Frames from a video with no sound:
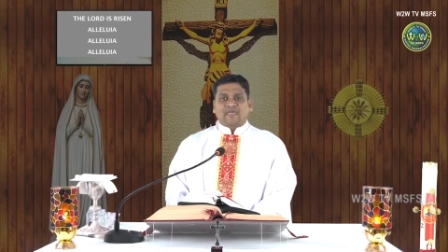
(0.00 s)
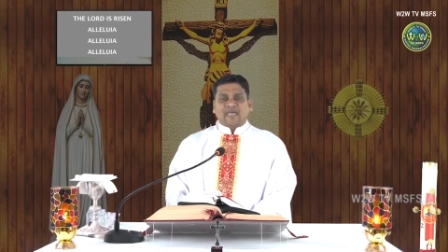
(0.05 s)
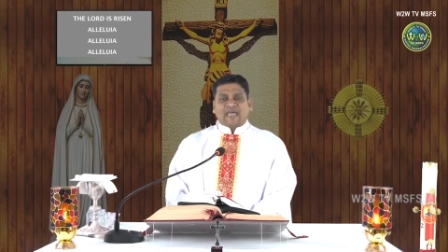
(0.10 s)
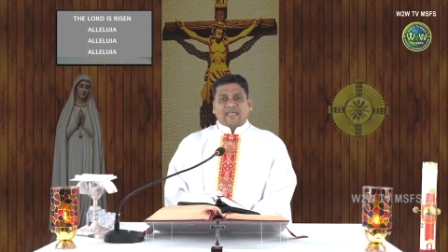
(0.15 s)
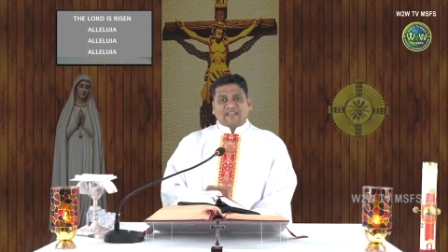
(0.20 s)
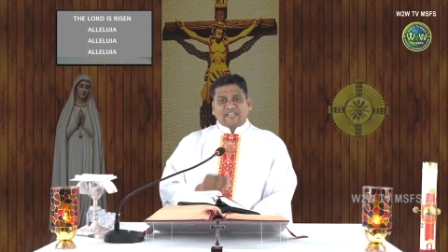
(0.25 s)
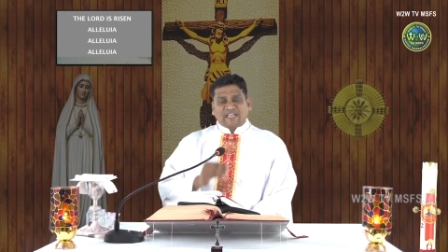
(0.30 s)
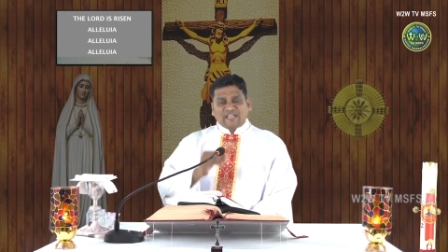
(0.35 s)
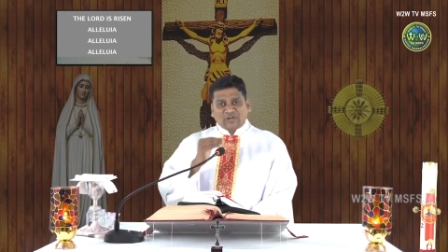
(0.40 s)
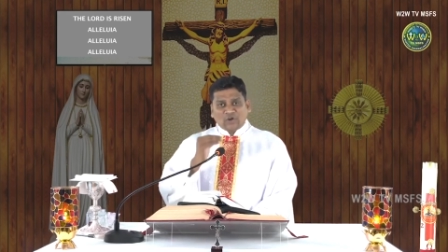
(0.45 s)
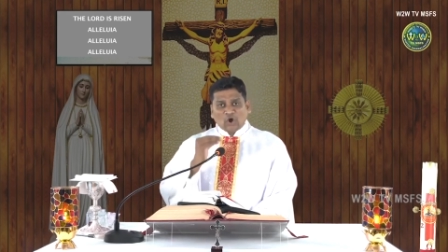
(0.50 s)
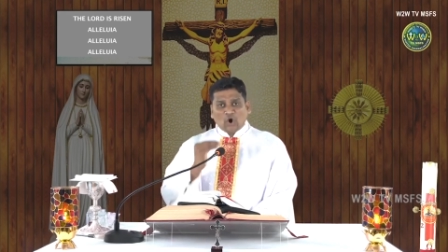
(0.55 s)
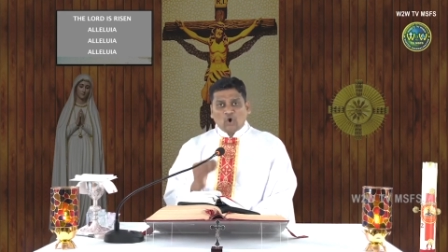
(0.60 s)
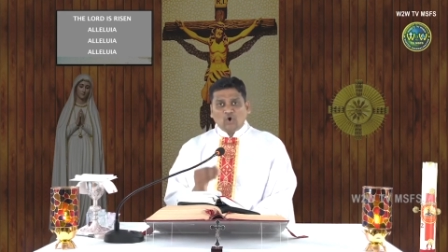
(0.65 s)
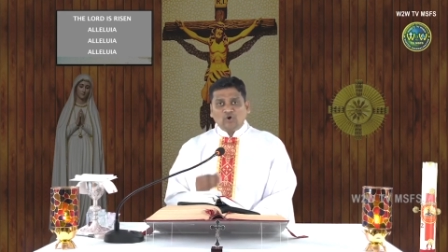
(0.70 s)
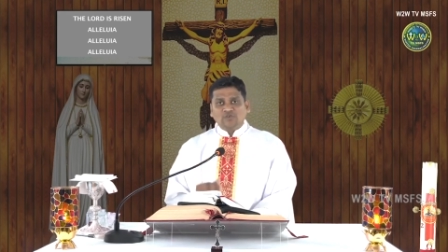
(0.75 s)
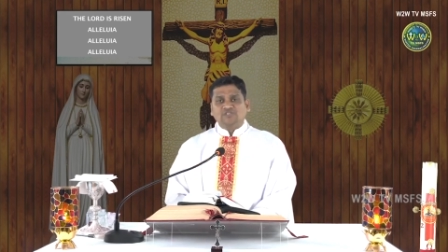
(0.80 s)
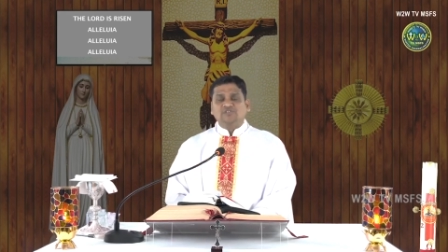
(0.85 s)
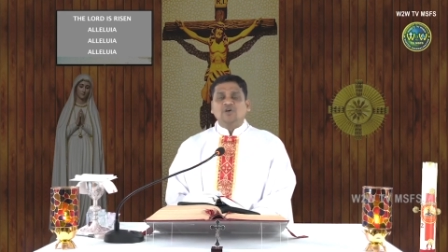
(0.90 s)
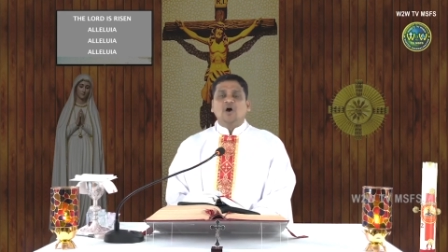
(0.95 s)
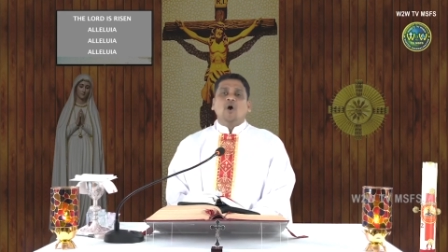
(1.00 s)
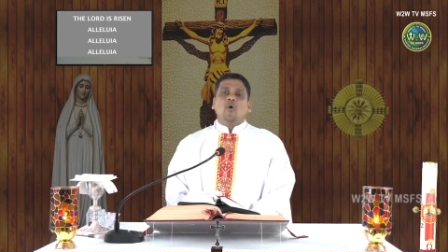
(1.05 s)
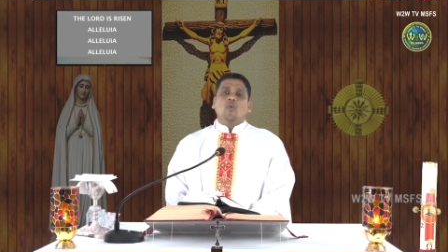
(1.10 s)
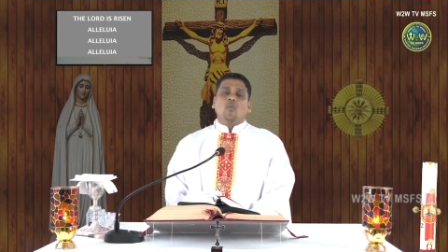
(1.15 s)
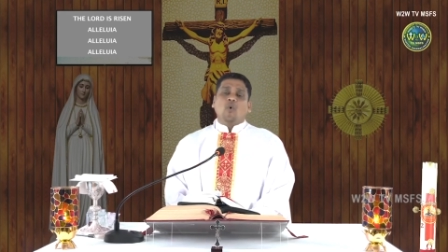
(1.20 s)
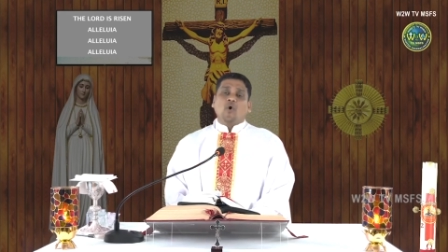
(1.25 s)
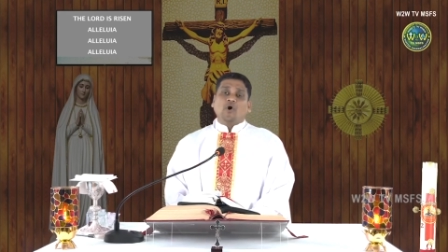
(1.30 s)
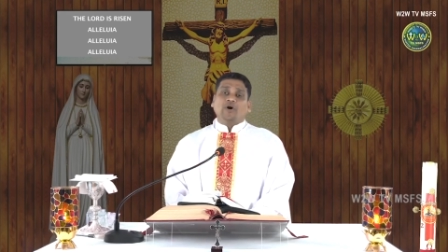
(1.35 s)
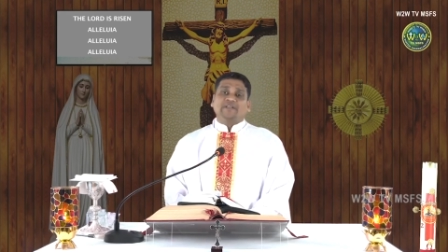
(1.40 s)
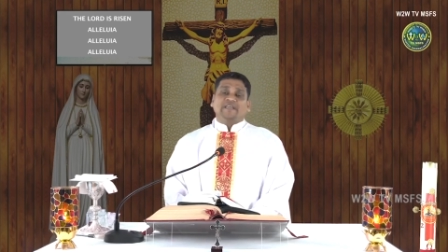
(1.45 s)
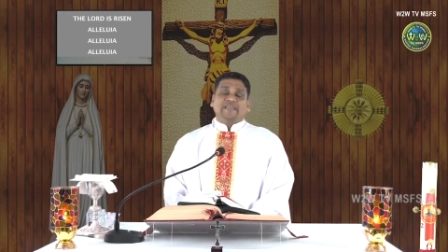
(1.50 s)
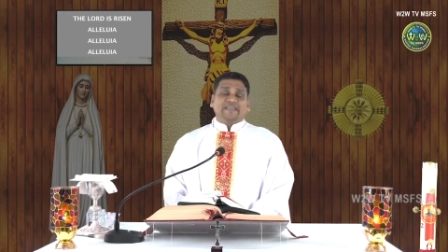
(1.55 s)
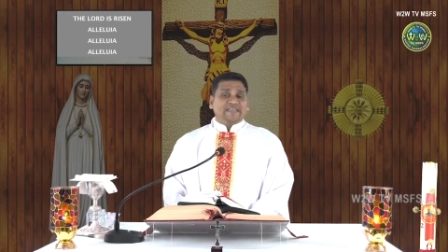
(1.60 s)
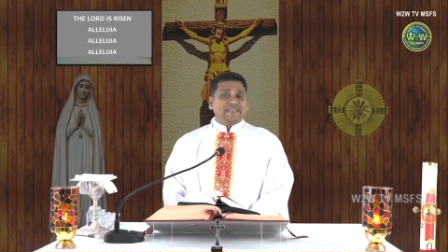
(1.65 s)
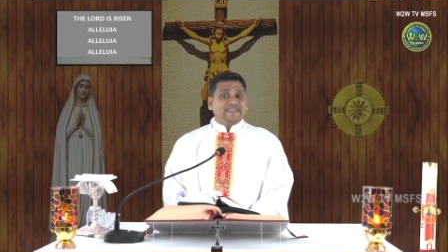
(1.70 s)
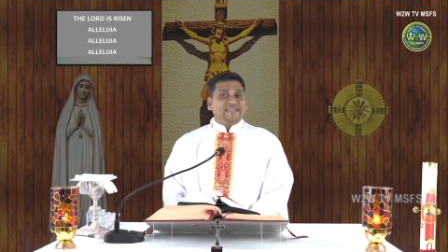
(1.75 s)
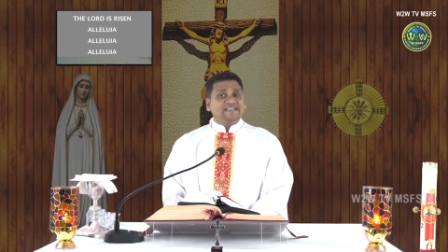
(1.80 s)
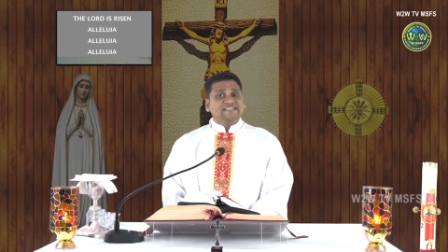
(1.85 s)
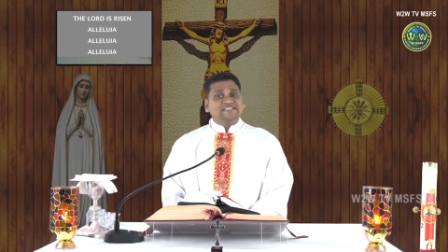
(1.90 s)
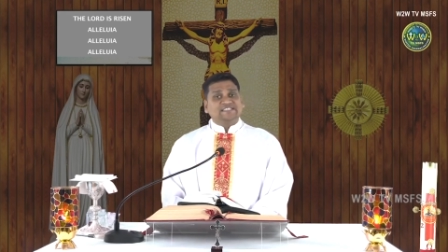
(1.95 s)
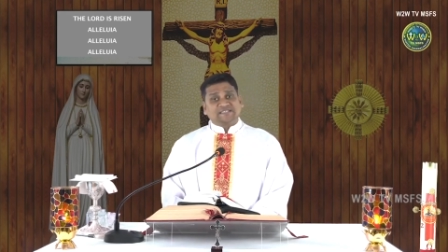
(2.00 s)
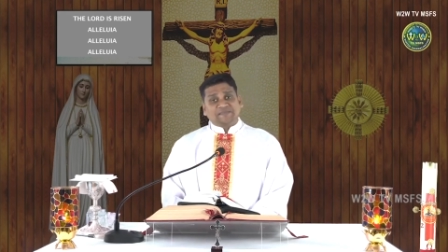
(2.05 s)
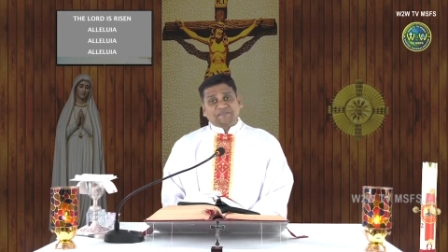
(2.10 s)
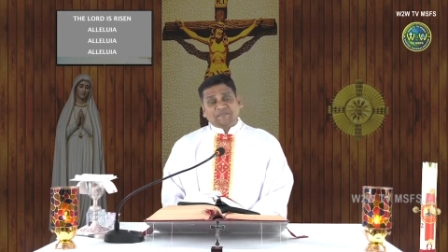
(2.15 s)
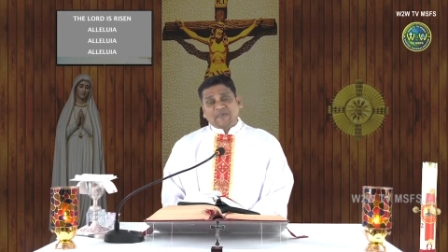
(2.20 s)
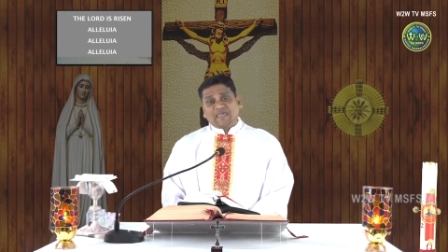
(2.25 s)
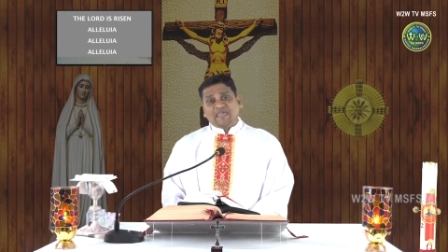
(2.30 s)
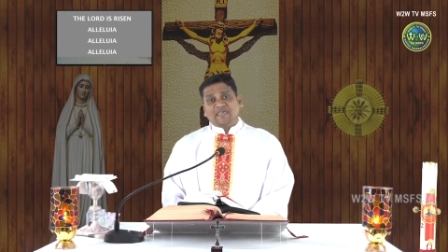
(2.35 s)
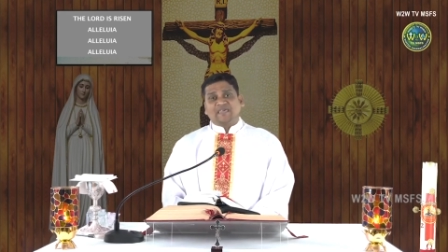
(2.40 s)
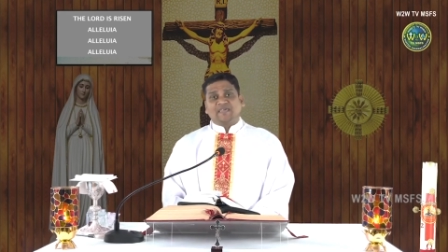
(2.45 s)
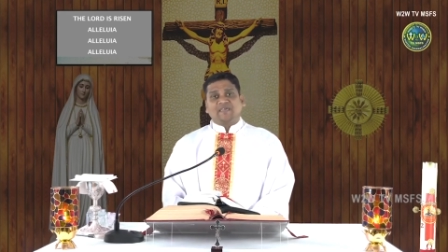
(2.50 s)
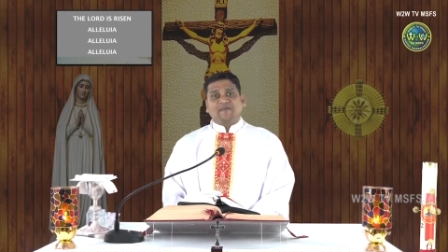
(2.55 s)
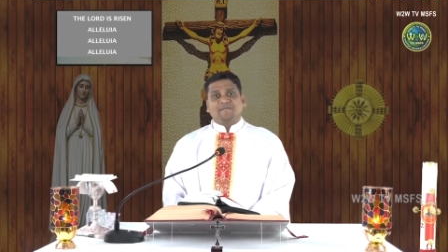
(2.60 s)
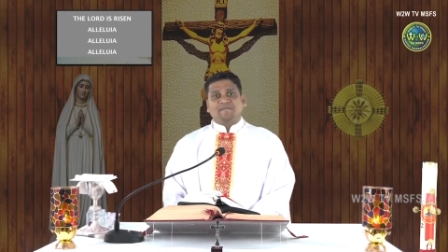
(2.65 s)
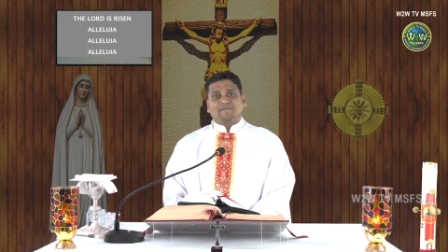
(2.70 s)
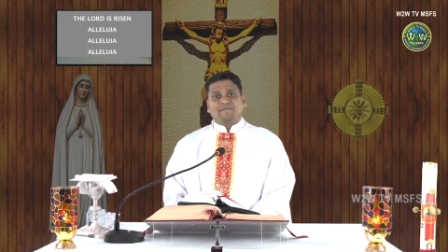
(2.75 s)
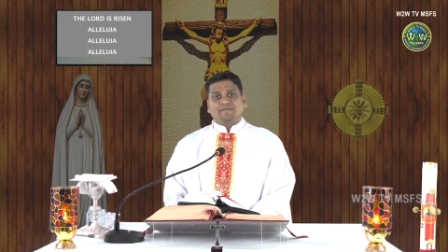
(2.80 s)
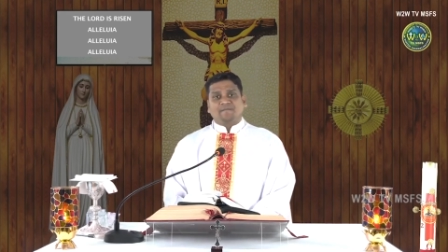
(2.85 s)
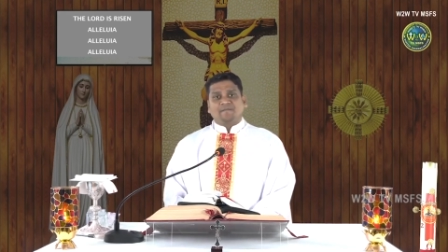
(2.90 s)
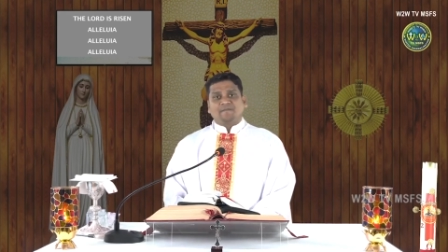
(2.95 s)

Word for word: And he knows what he is speaking.